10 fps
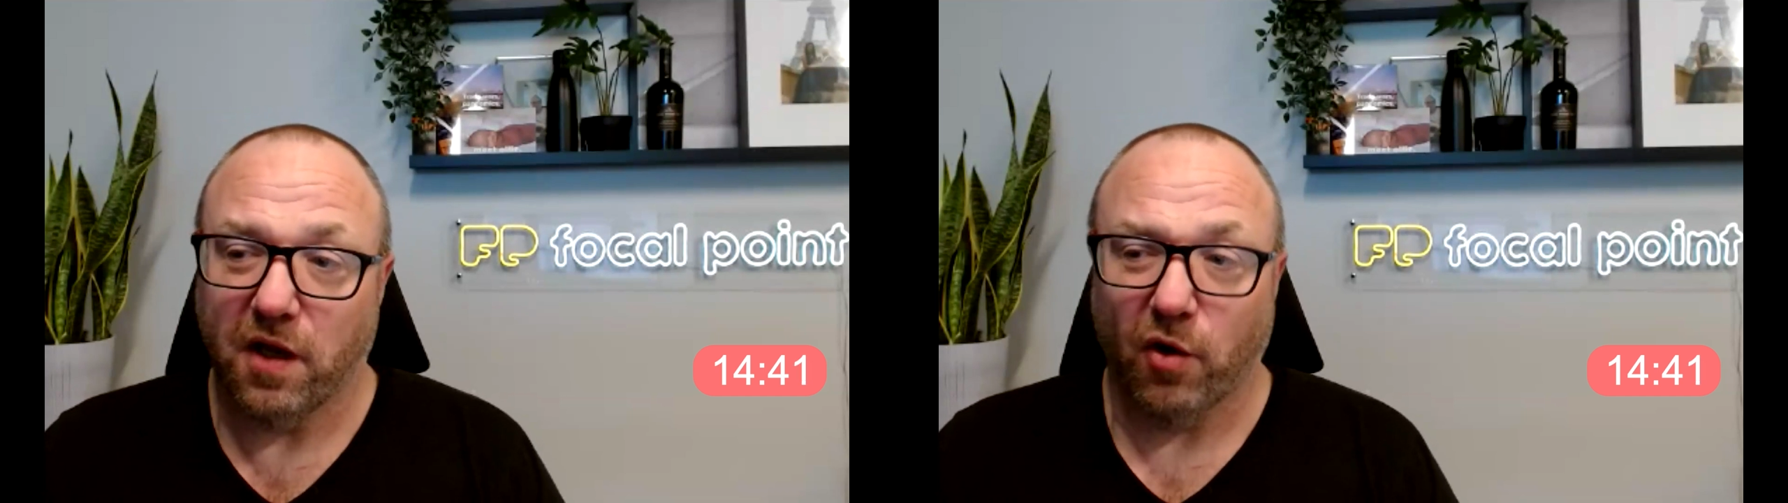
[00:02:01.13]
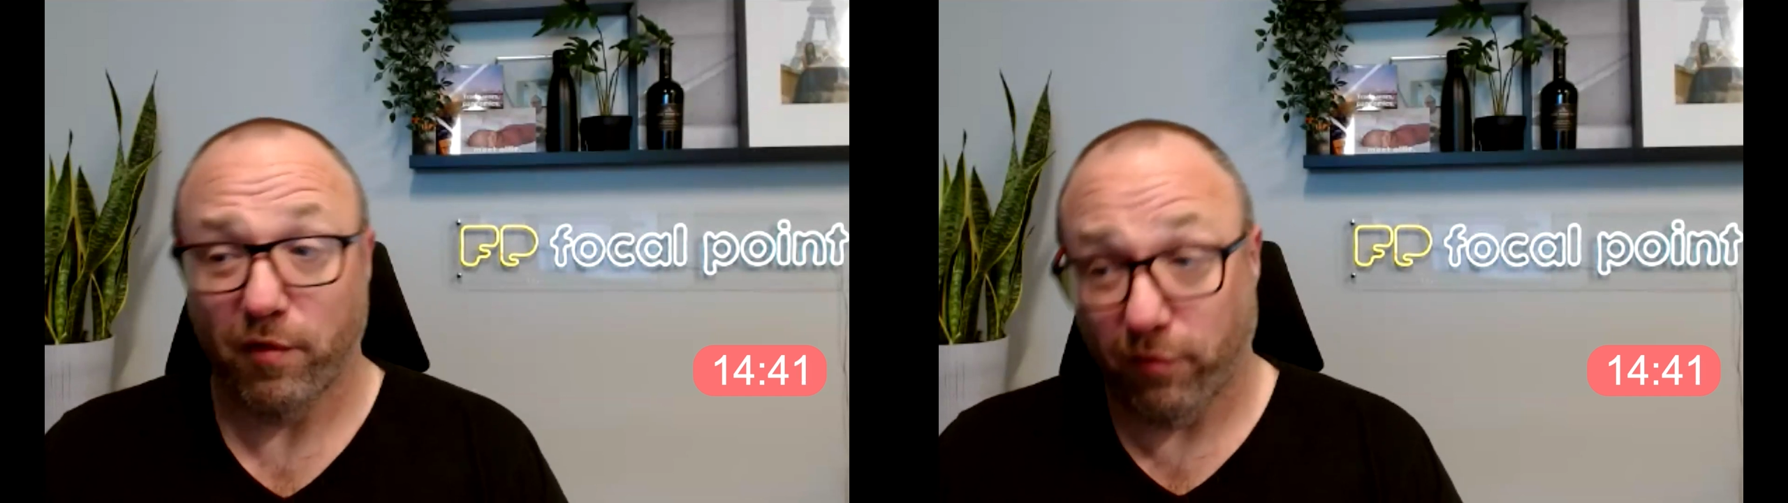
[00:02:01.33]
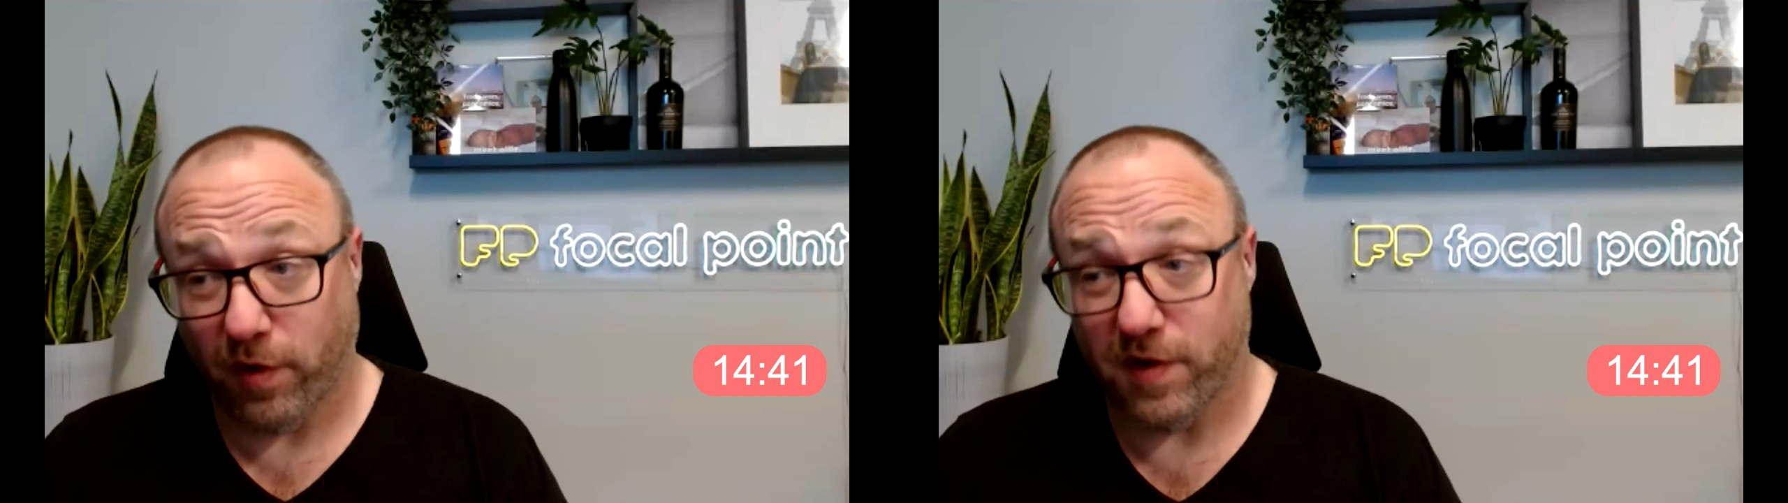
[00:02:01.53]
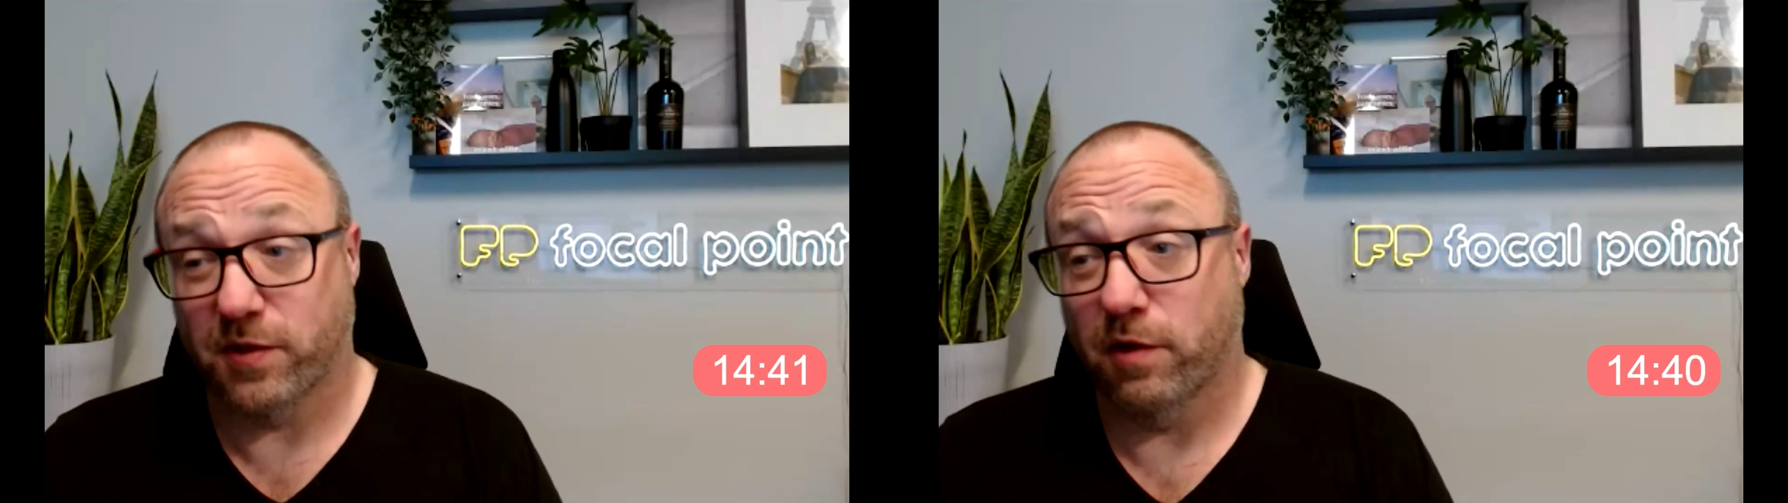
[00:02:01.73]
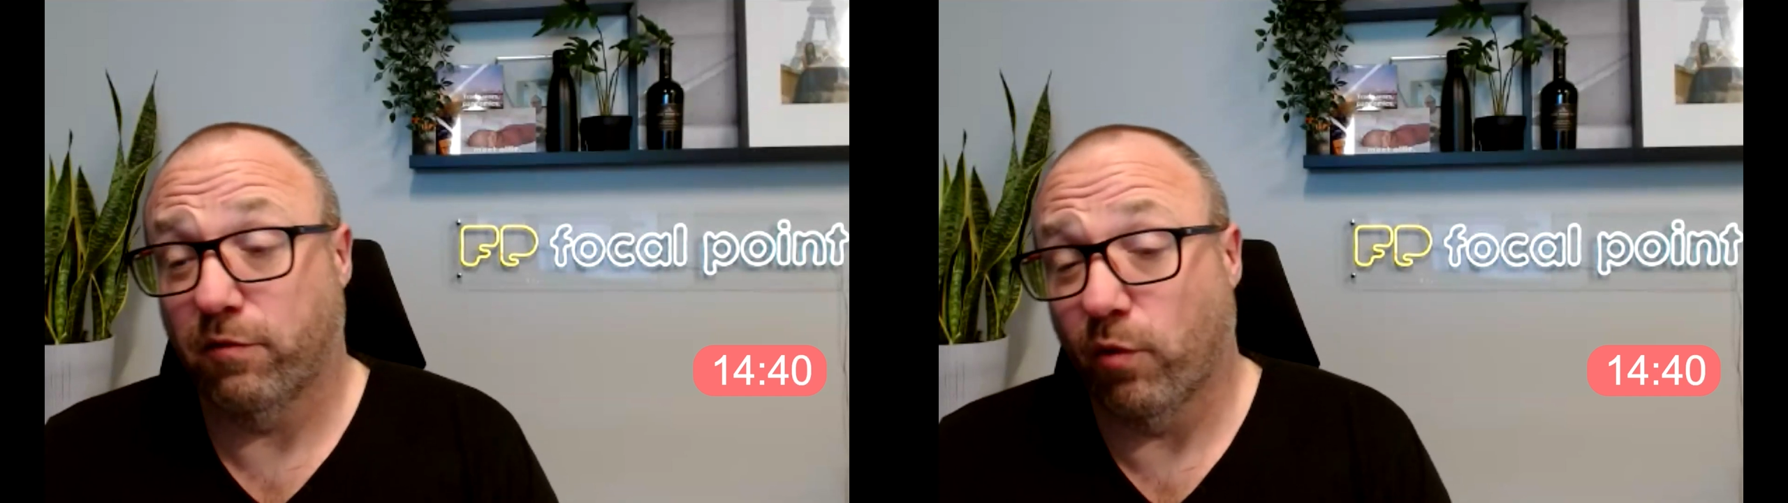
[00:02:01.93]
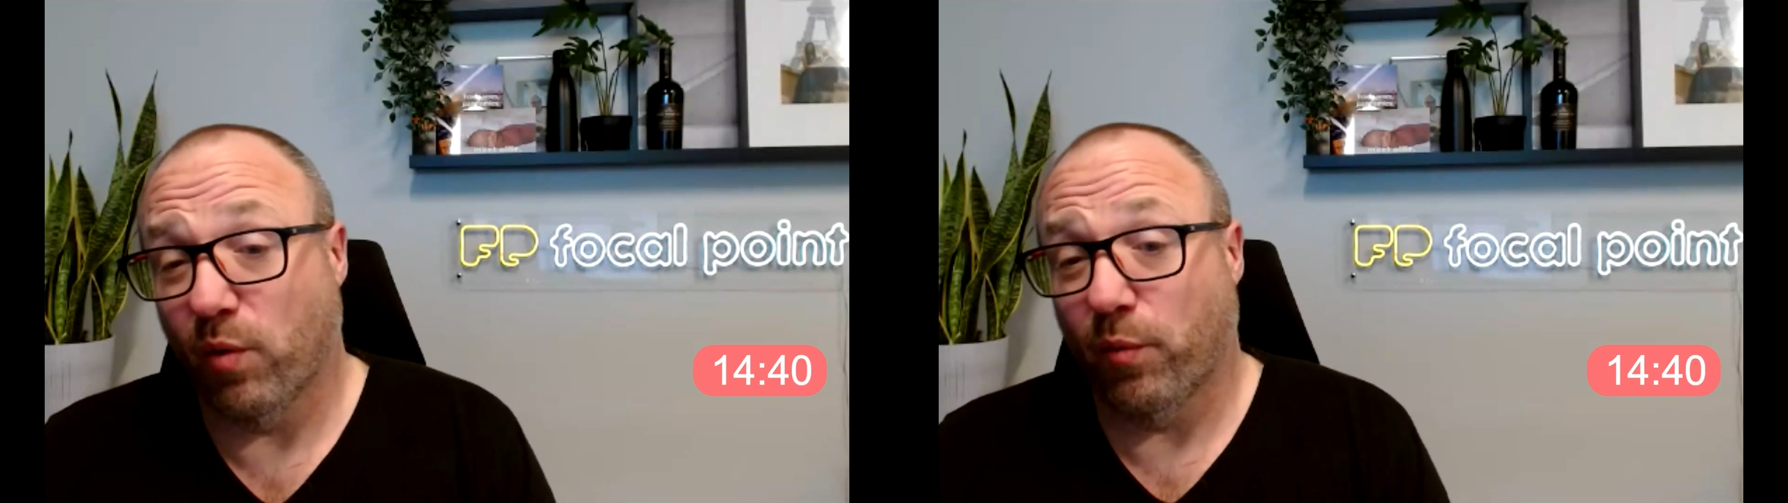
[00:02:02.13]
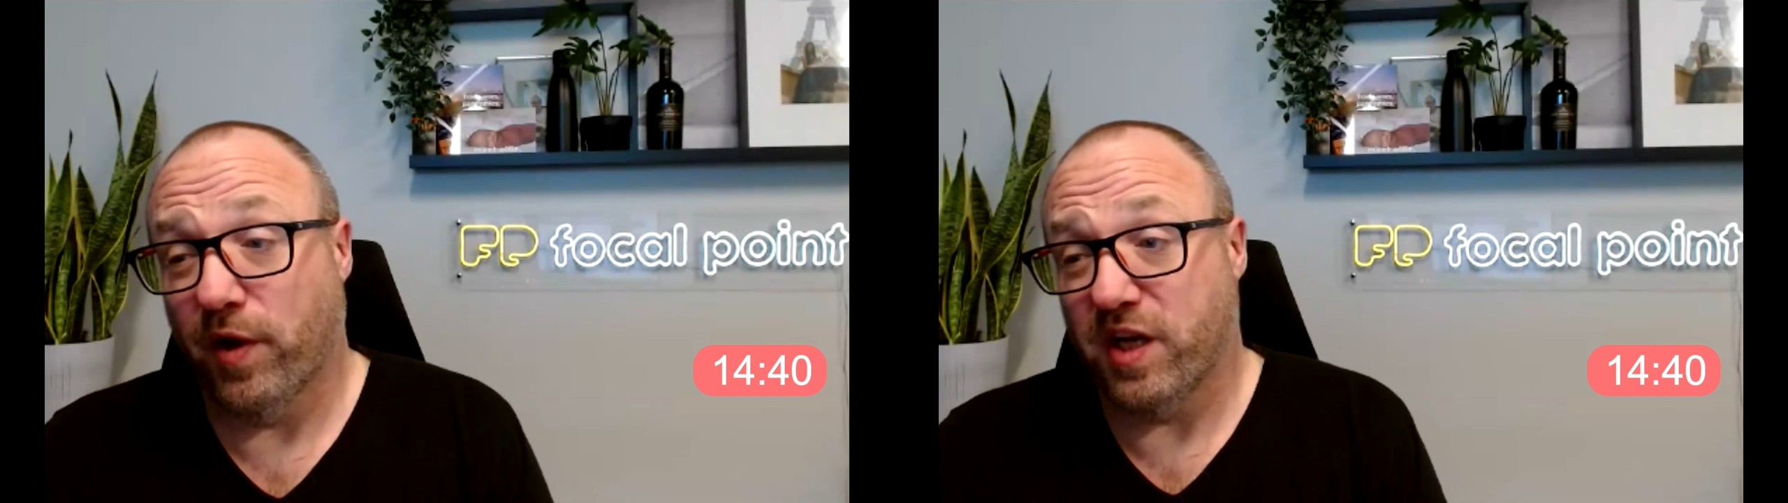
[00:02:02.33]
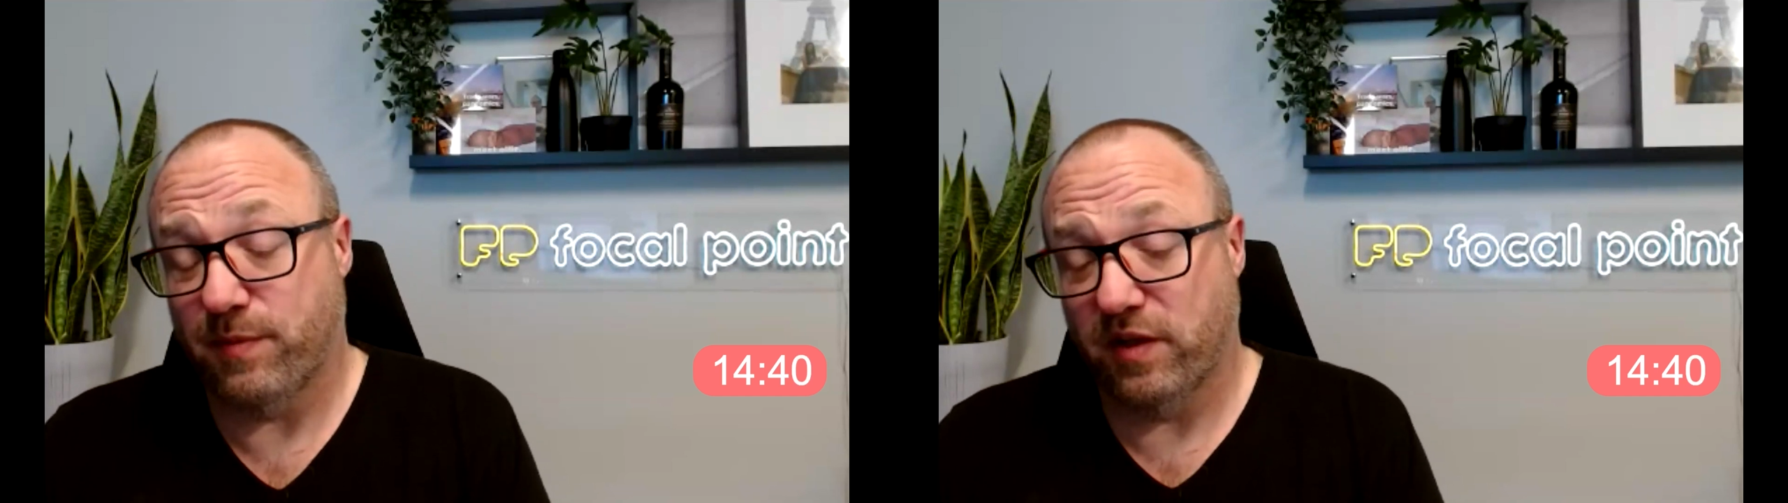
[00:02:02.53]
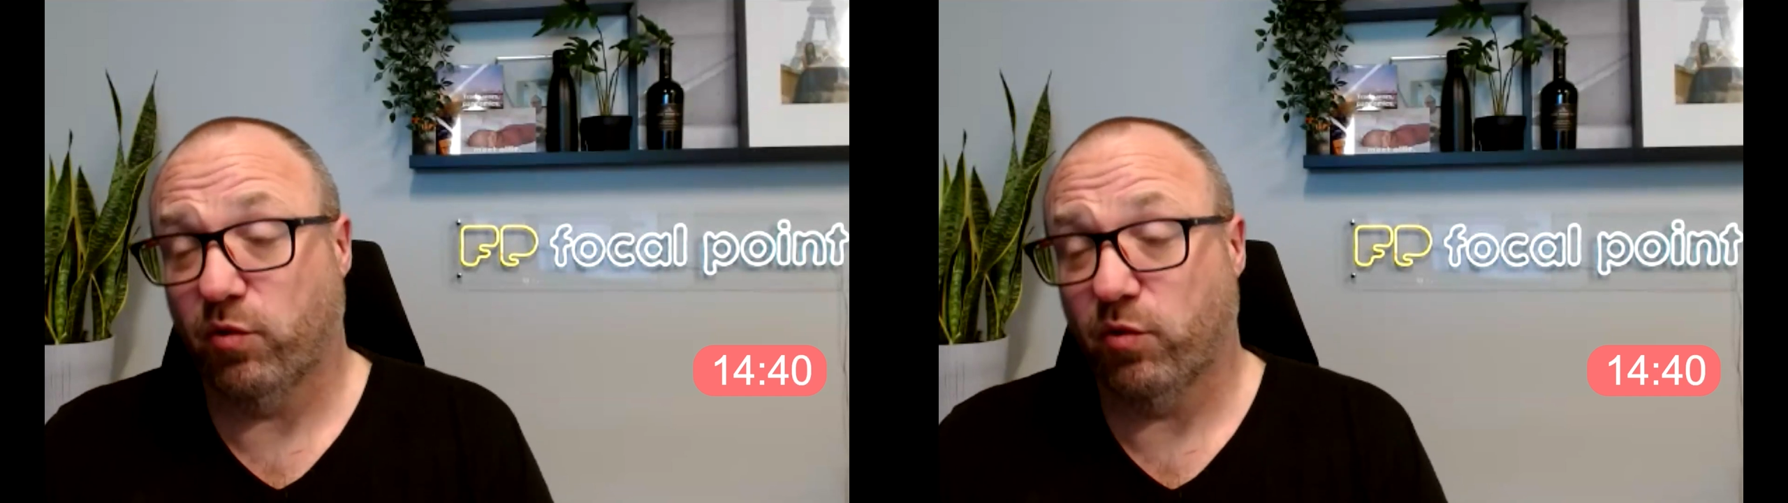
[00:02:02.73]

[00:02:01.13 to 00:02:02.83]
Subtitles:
or before I started Focal Point, I spent